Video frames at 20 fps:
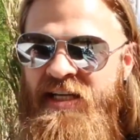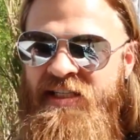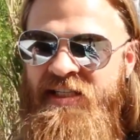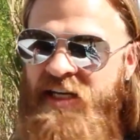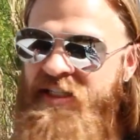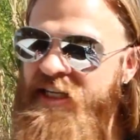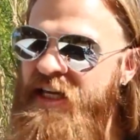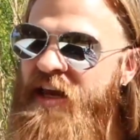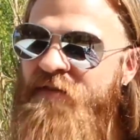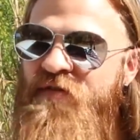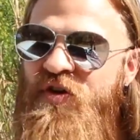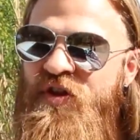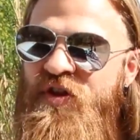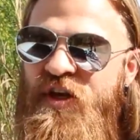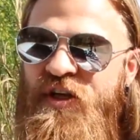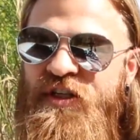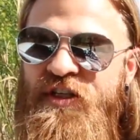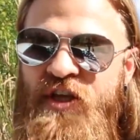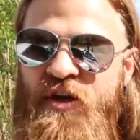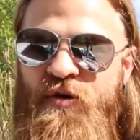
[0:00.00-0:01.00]
doesn't give you the
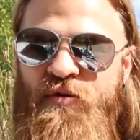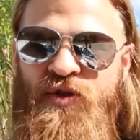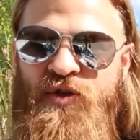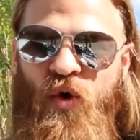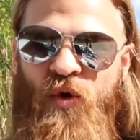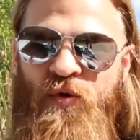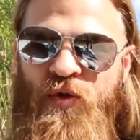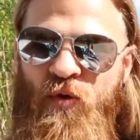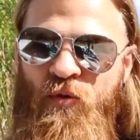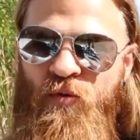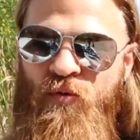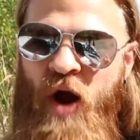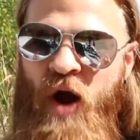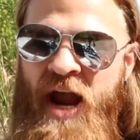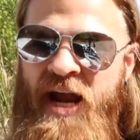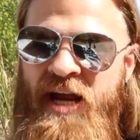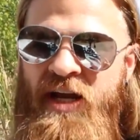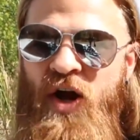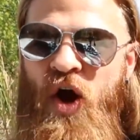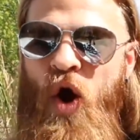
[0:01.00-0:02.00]
excuse or the
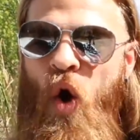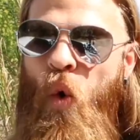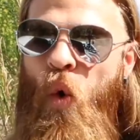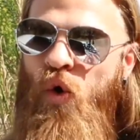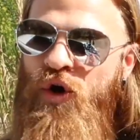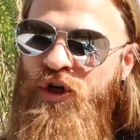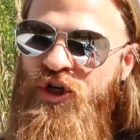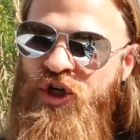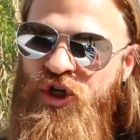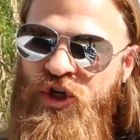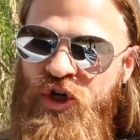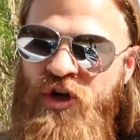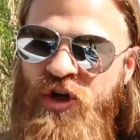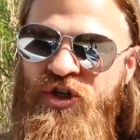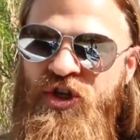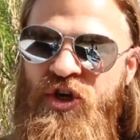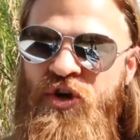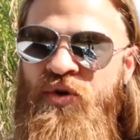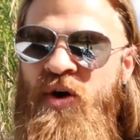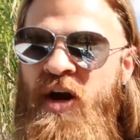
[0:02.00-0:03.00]
right, or should
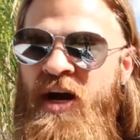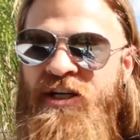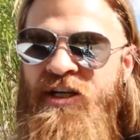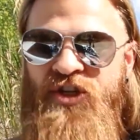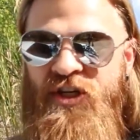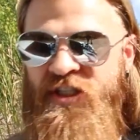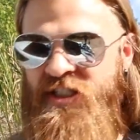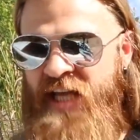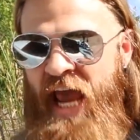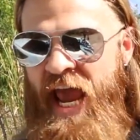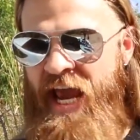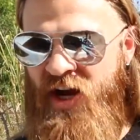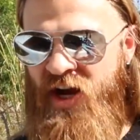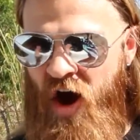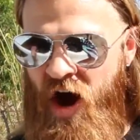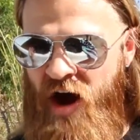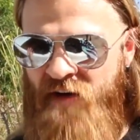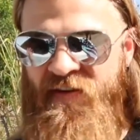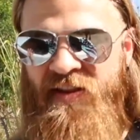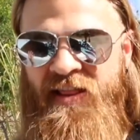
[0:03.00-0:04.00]
you just take
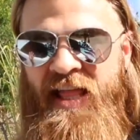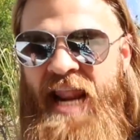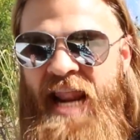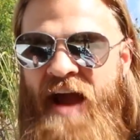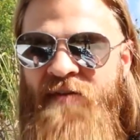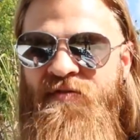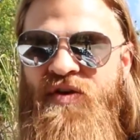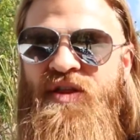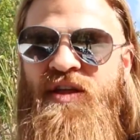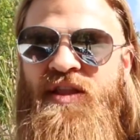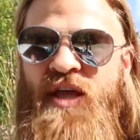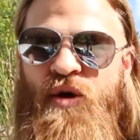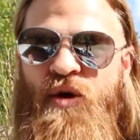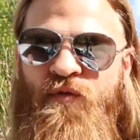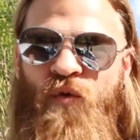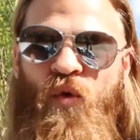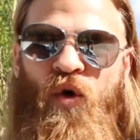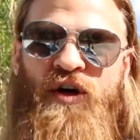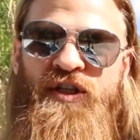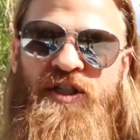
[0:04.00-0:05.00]
off and let everything that
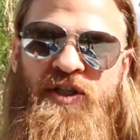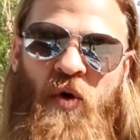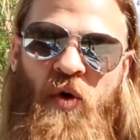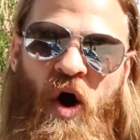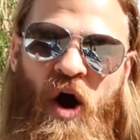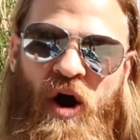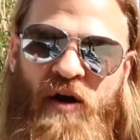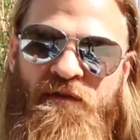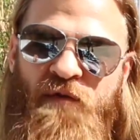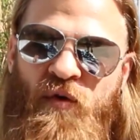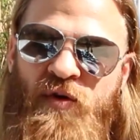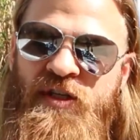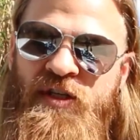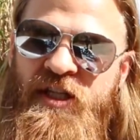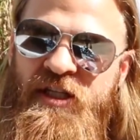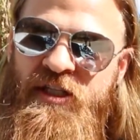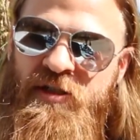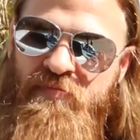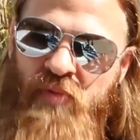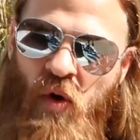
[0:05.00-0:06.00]
you've worked so hard for to
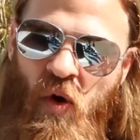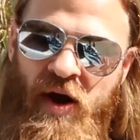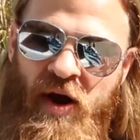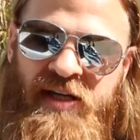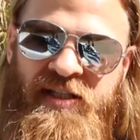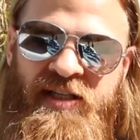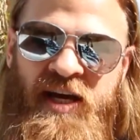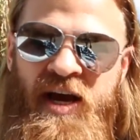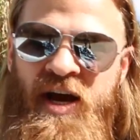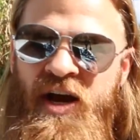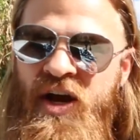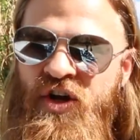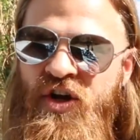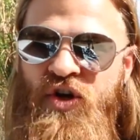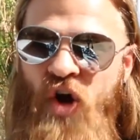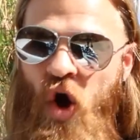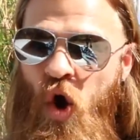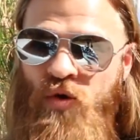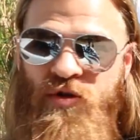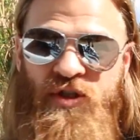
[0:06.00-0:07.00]
this point
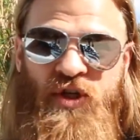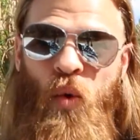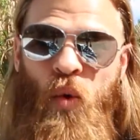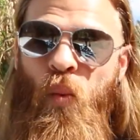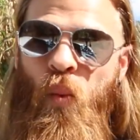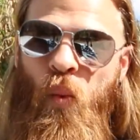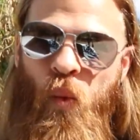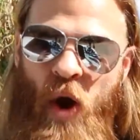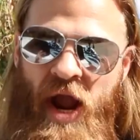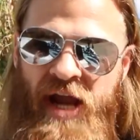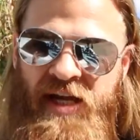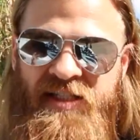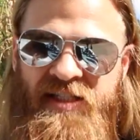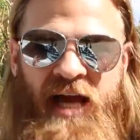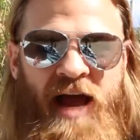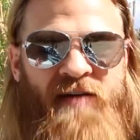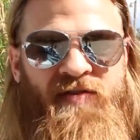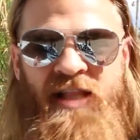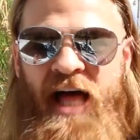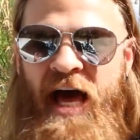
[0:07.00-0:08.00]
go to waste.
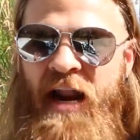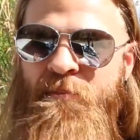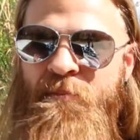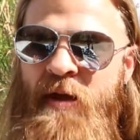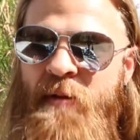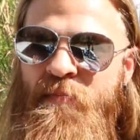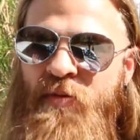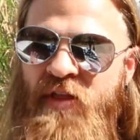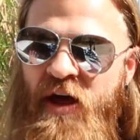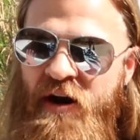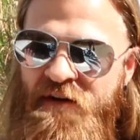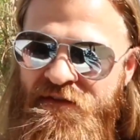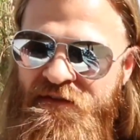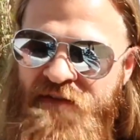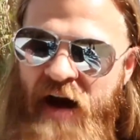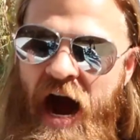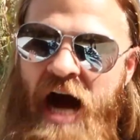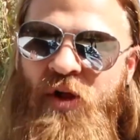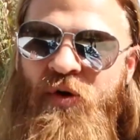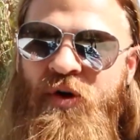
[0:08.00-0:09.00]
I have a lot of people that are
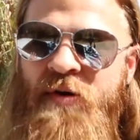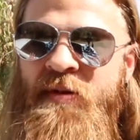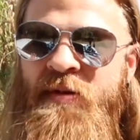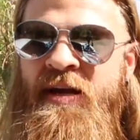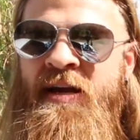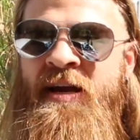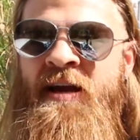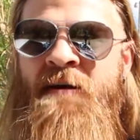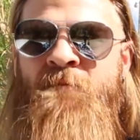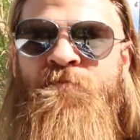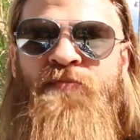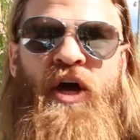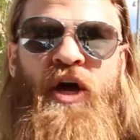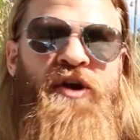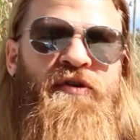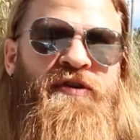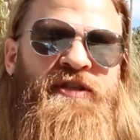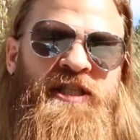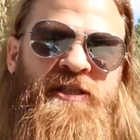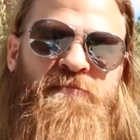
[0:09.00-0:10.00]
following me that
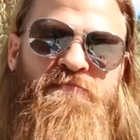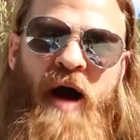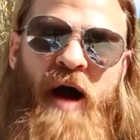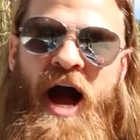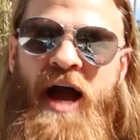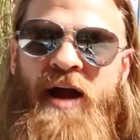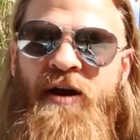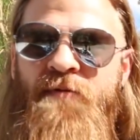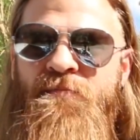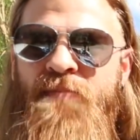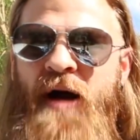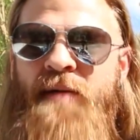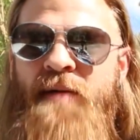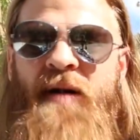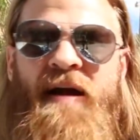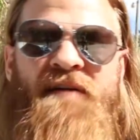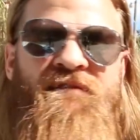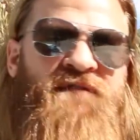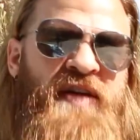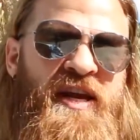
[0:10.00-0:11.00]
are inspired by
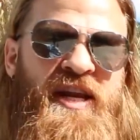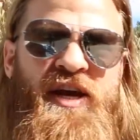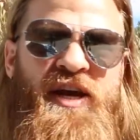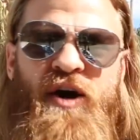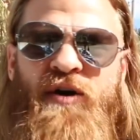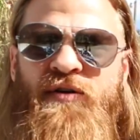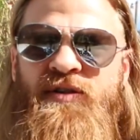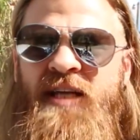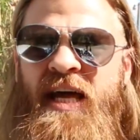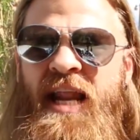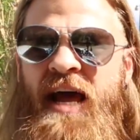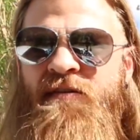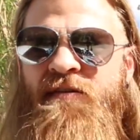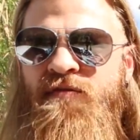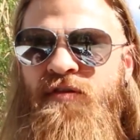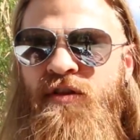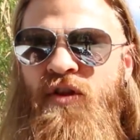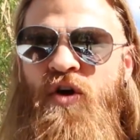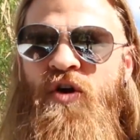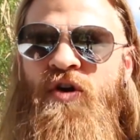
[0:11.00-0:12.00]
my videos, that have
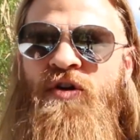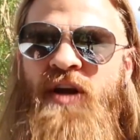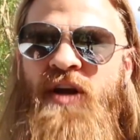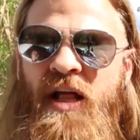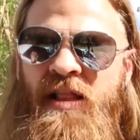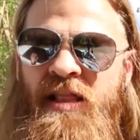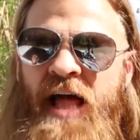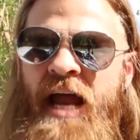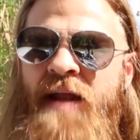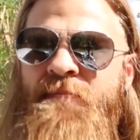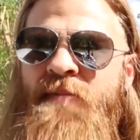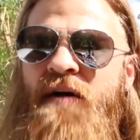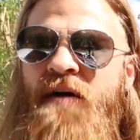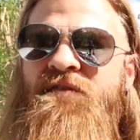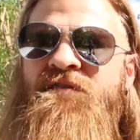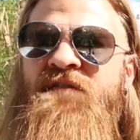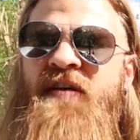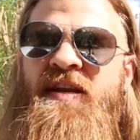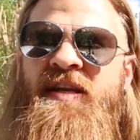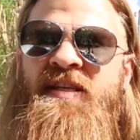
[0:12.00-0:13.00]
learned a lot about
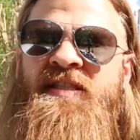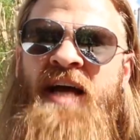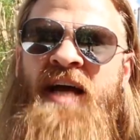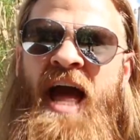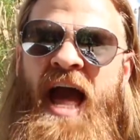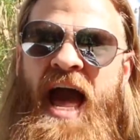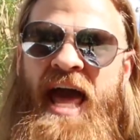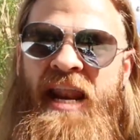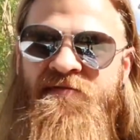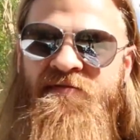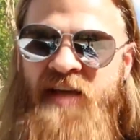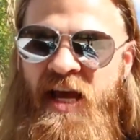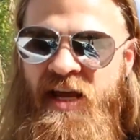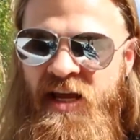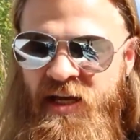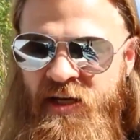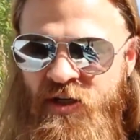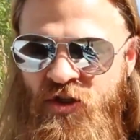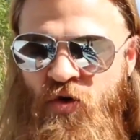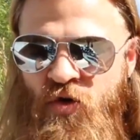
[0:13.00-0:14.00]
fitness and have
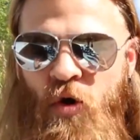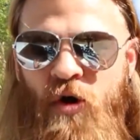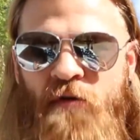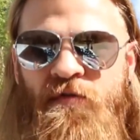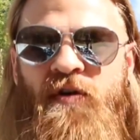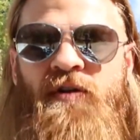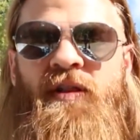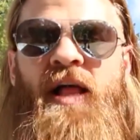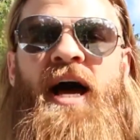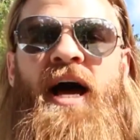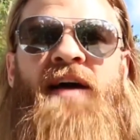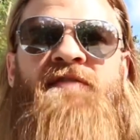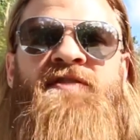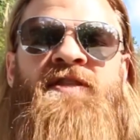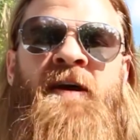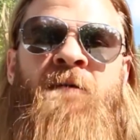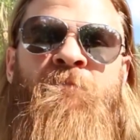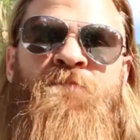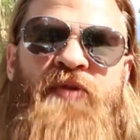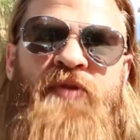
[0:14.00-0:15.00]
taken control of their lives
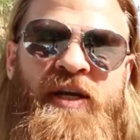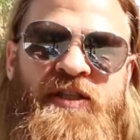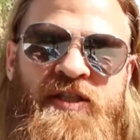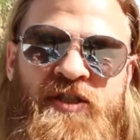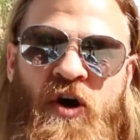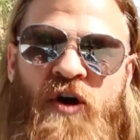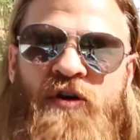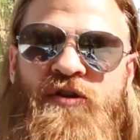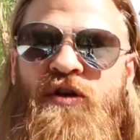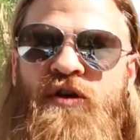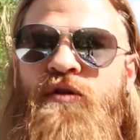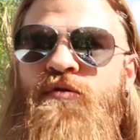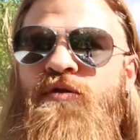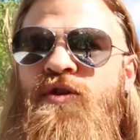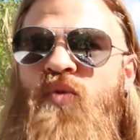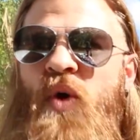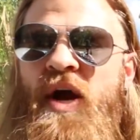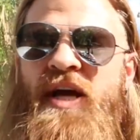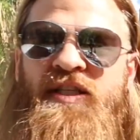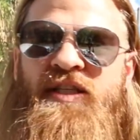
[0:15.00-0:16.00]
and started to
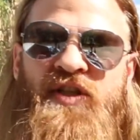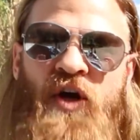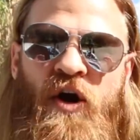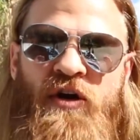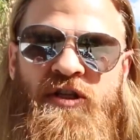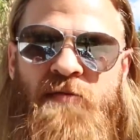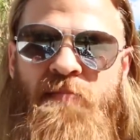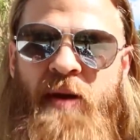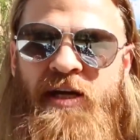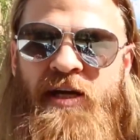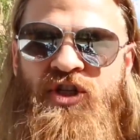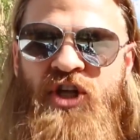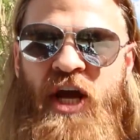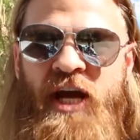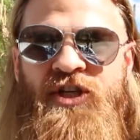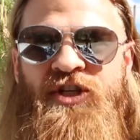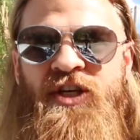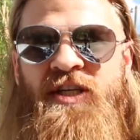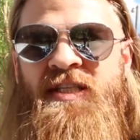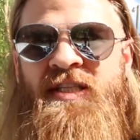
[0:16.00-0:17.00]
lose weight, started to make
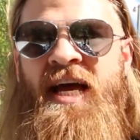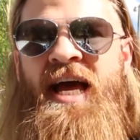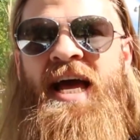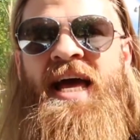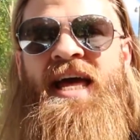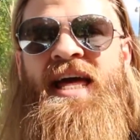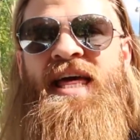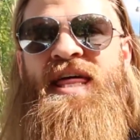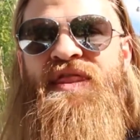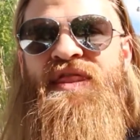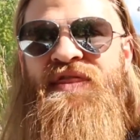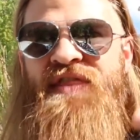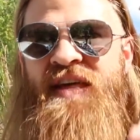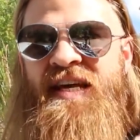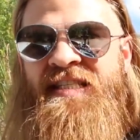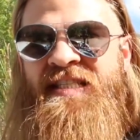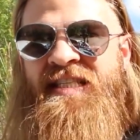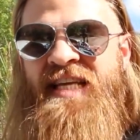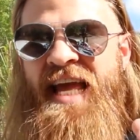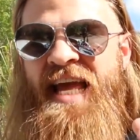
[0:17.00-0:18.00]
changes.
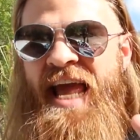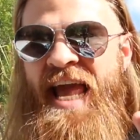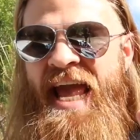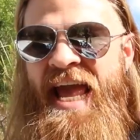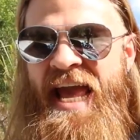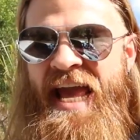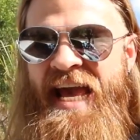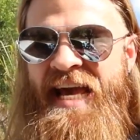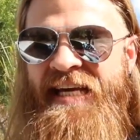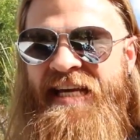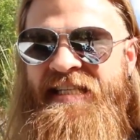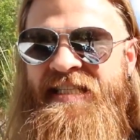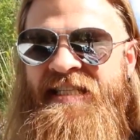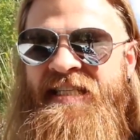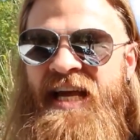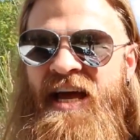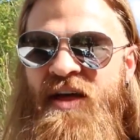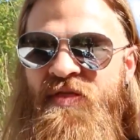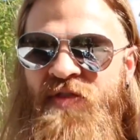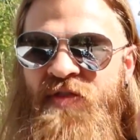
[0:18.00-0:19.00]
This
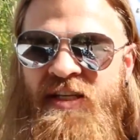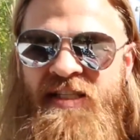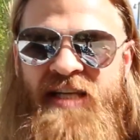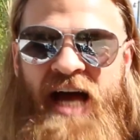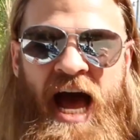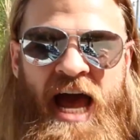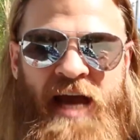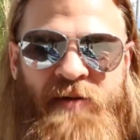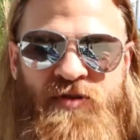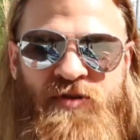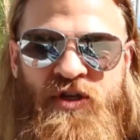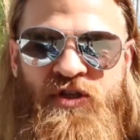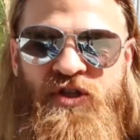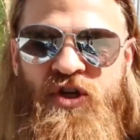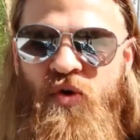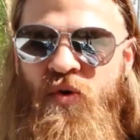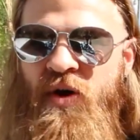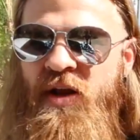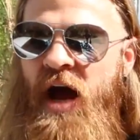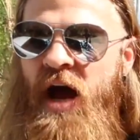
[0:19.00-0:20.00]
is the time to
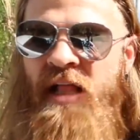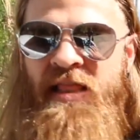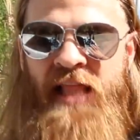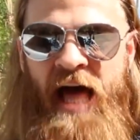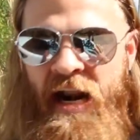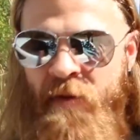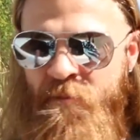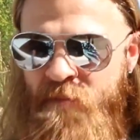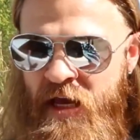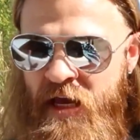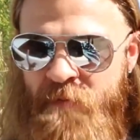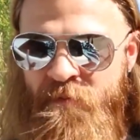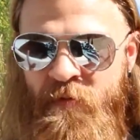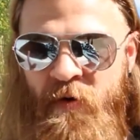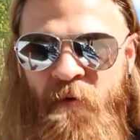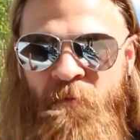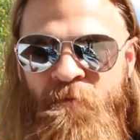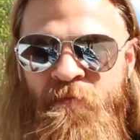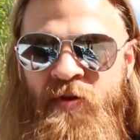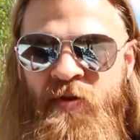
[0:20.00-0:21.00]
do it. A lot of
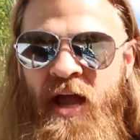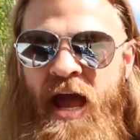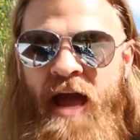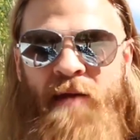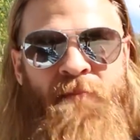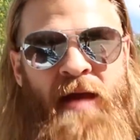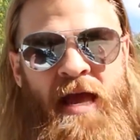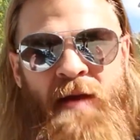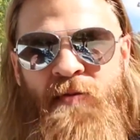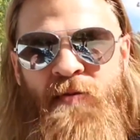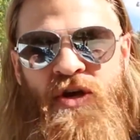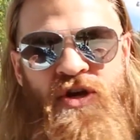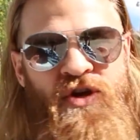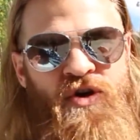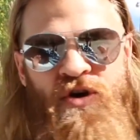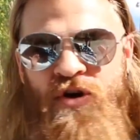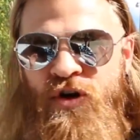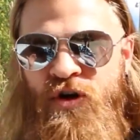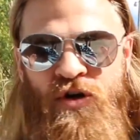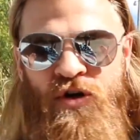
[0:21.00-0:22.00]
people, and maybe
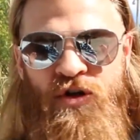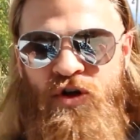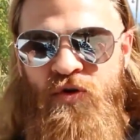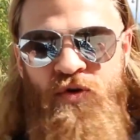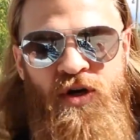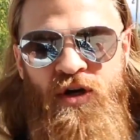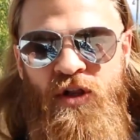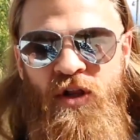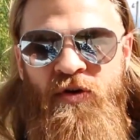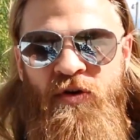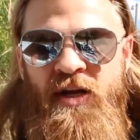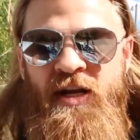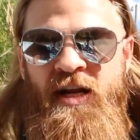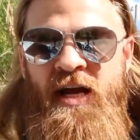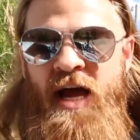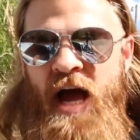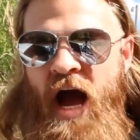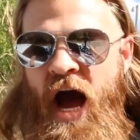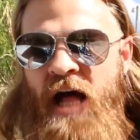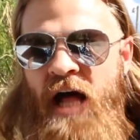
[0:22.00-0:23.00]
you're you included,
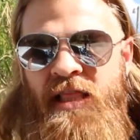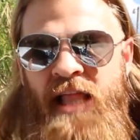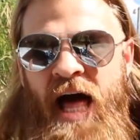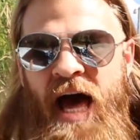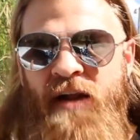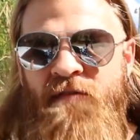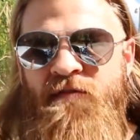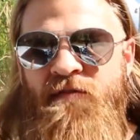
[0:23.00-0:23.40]
a lot